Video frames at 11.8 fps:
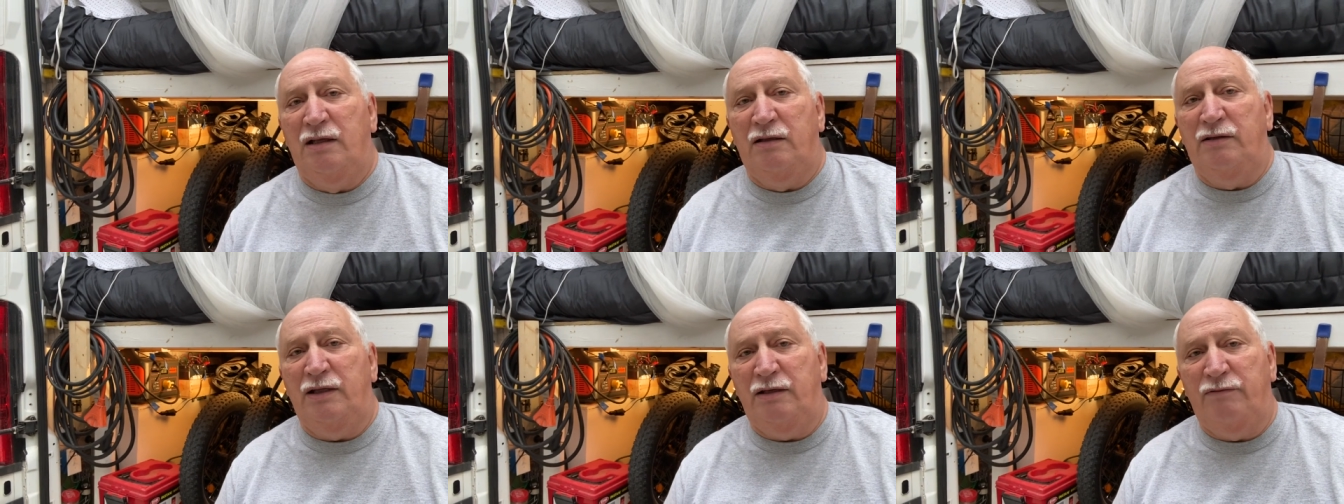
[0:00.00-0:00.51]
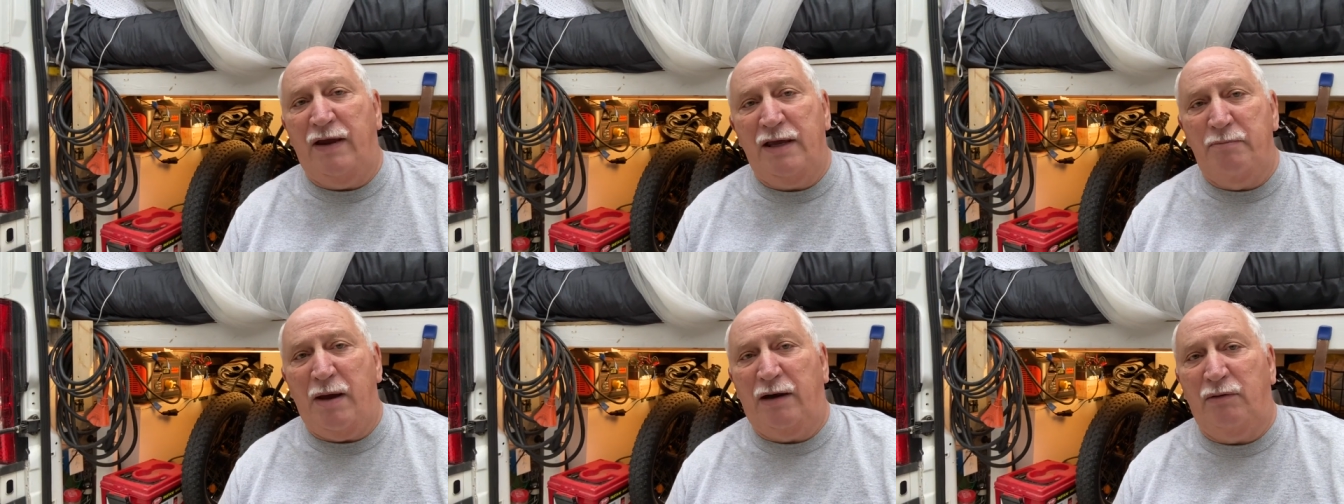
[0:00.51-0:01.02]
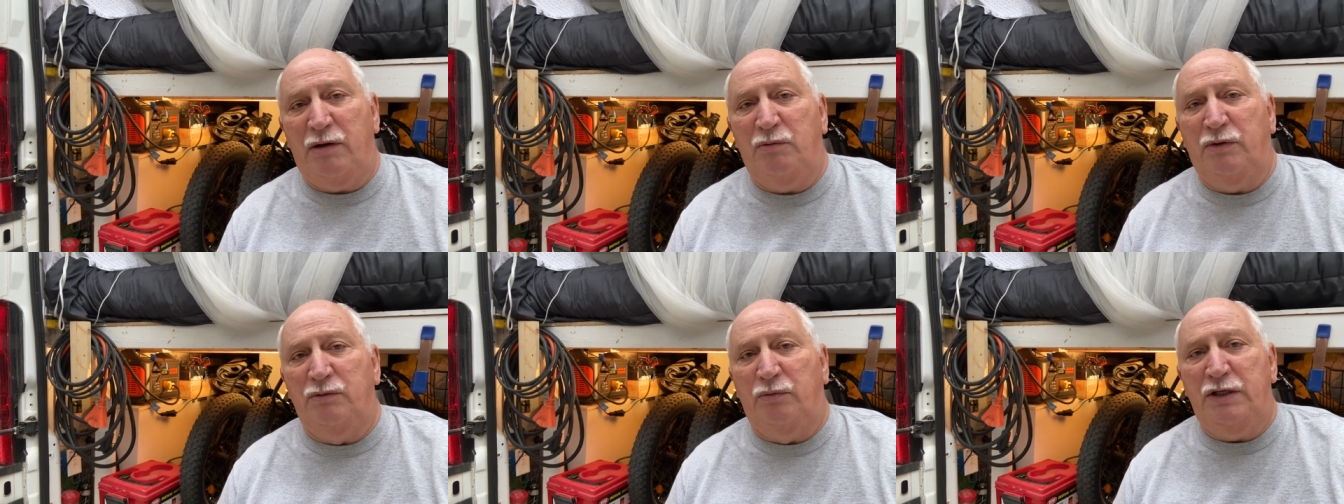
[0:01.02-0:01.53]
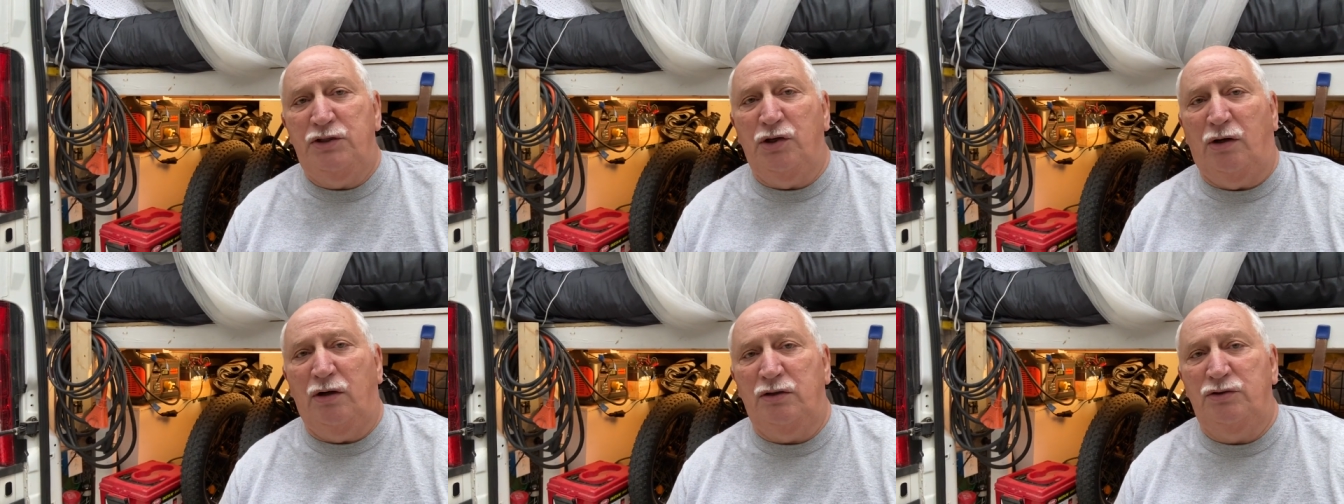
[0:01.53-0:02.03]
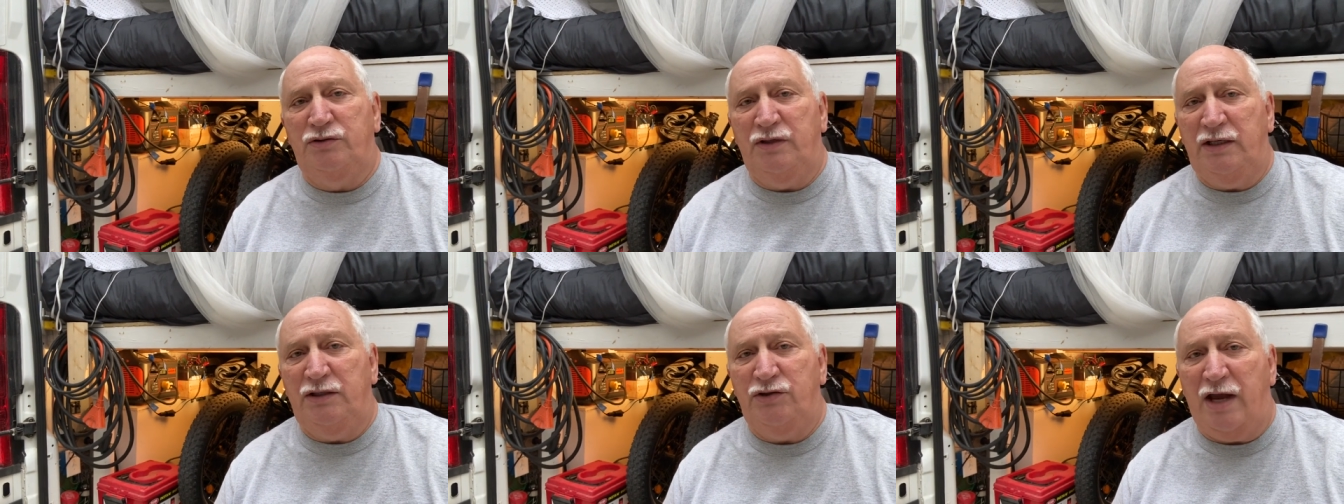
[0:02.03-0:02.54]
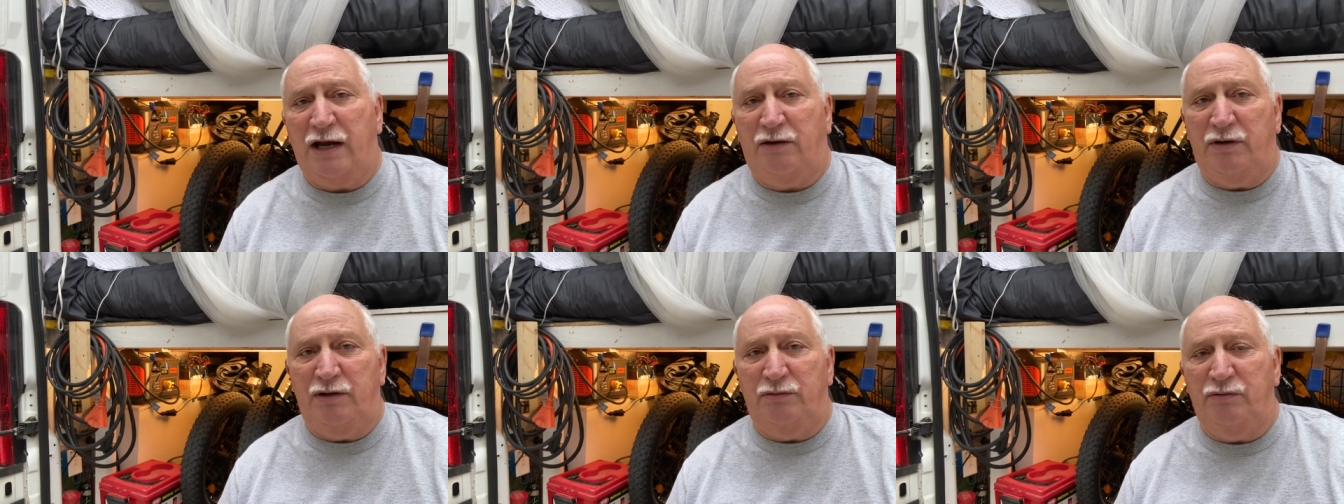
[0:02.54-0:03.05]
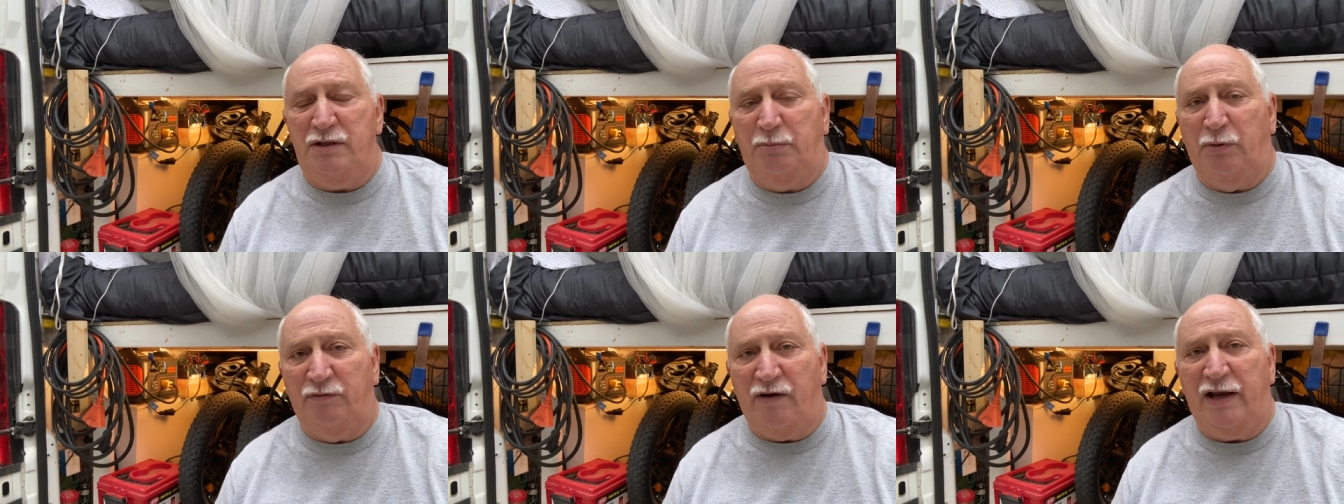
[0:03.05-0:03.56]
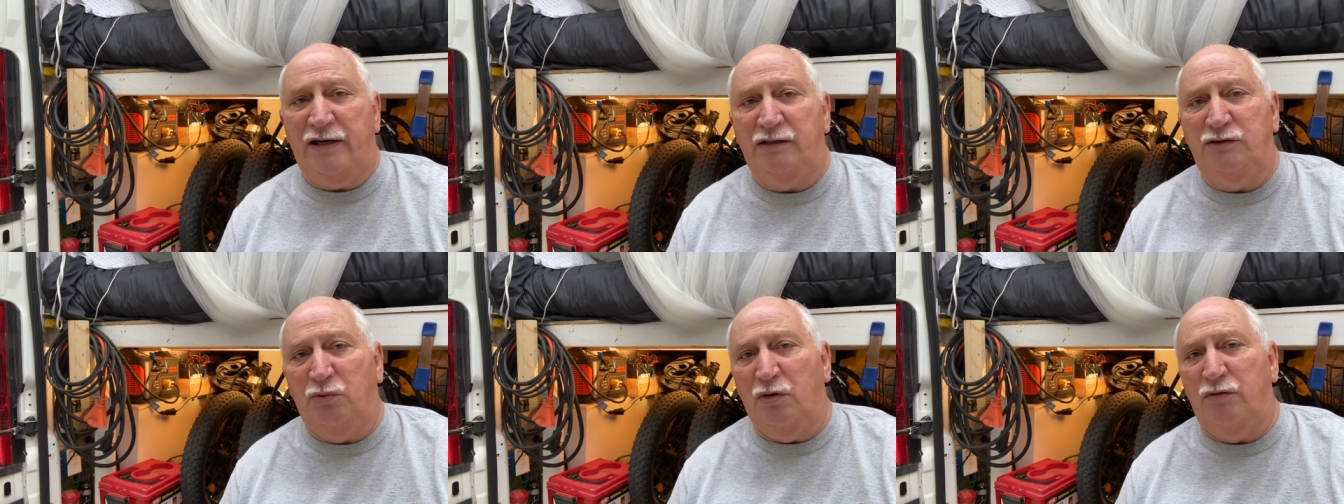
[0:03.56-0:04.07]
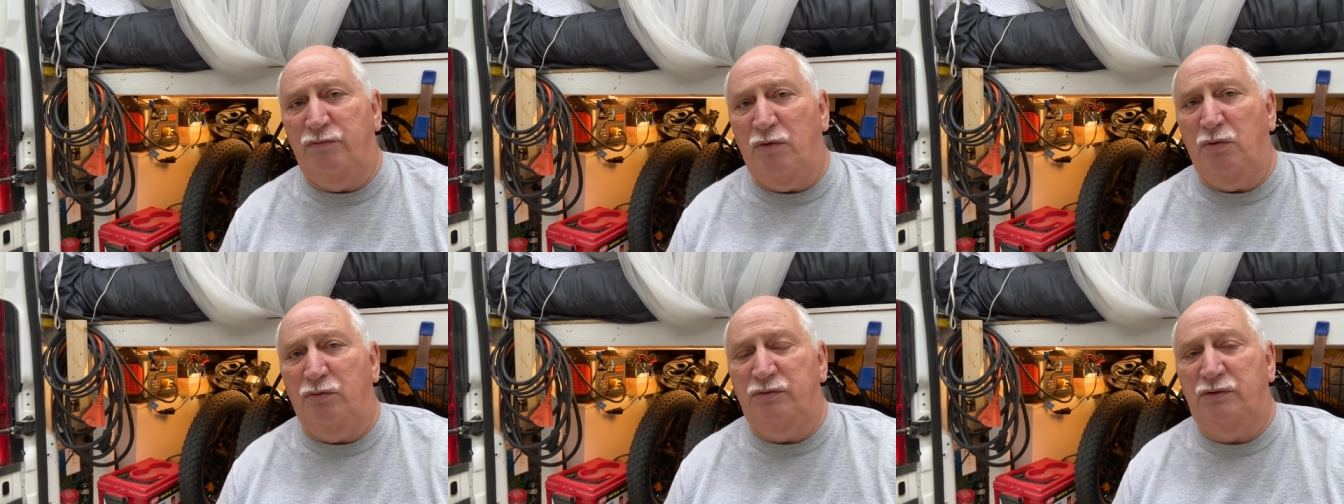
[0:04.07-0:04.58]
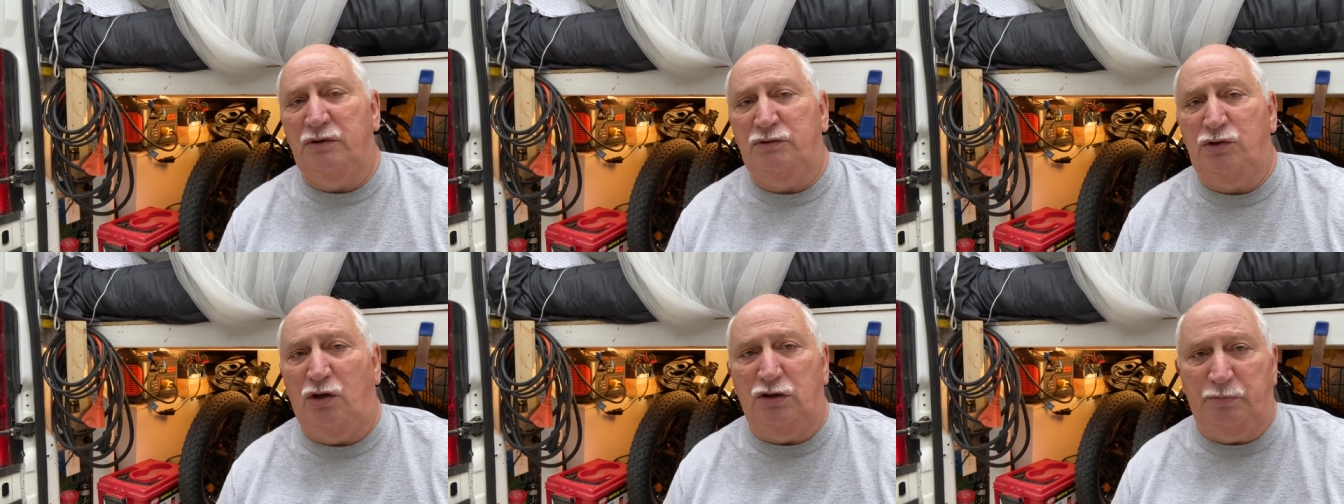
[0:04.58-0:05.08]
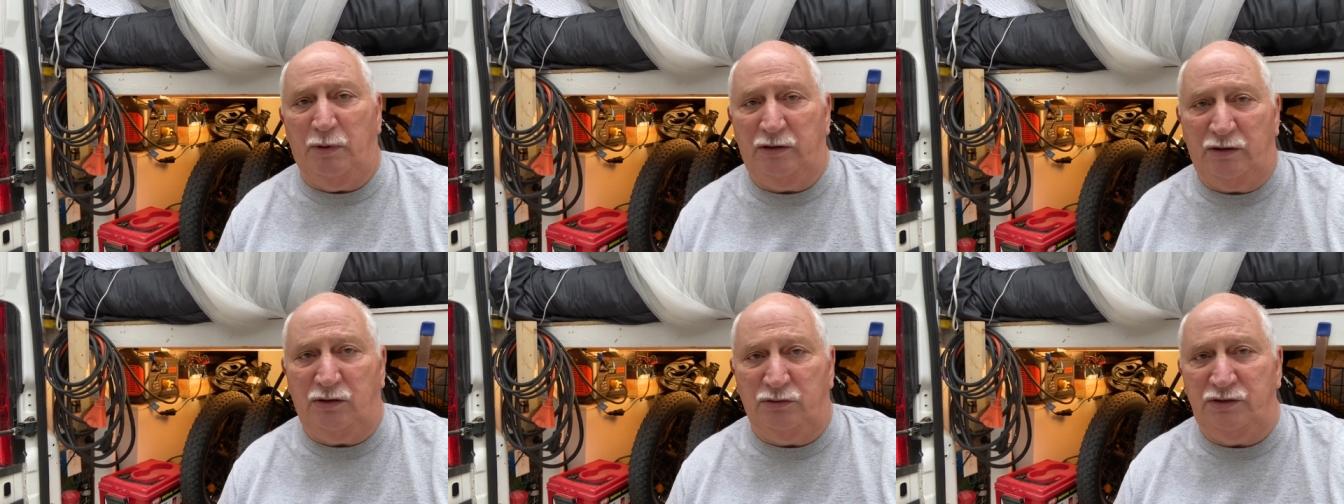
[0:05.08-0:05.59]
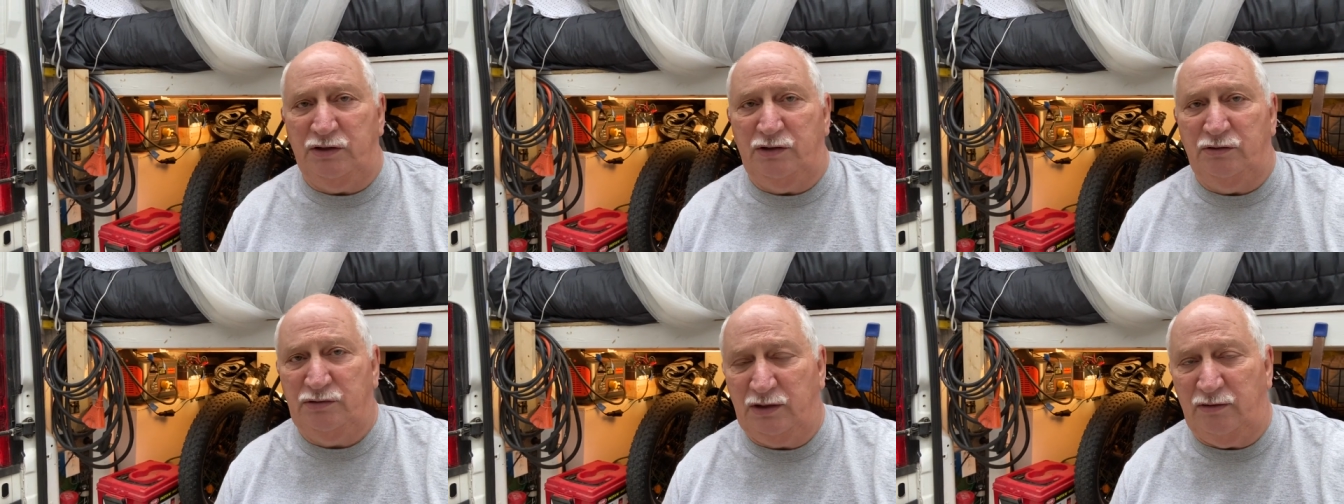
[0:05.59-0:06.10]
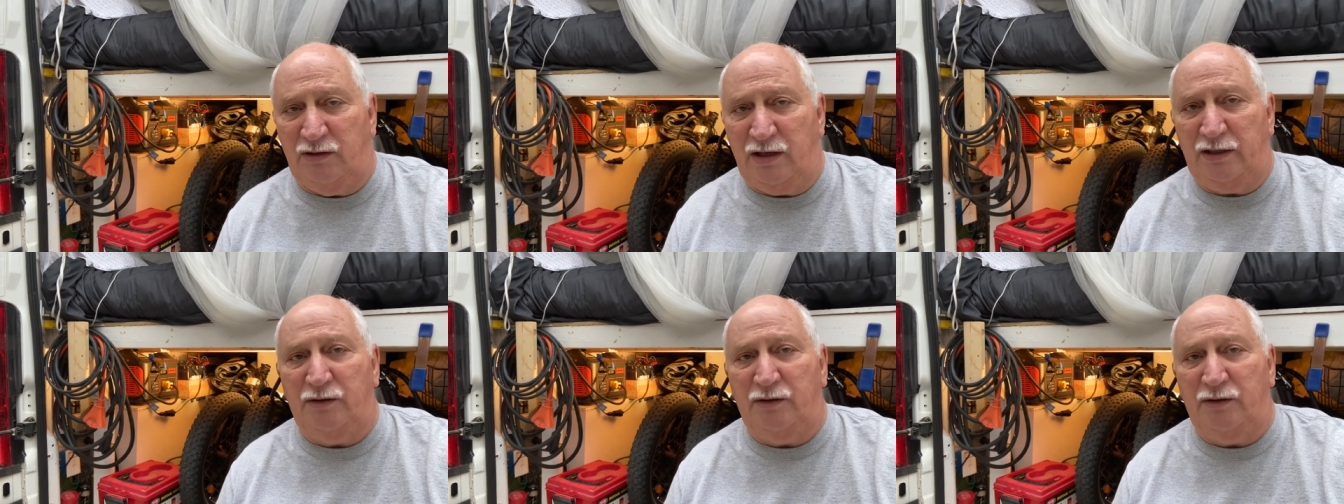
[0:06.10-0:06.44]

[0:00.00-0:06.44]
the van battery would recharge the Jackery through the provided 12-volt charge plug that goes into your cigarette lighter.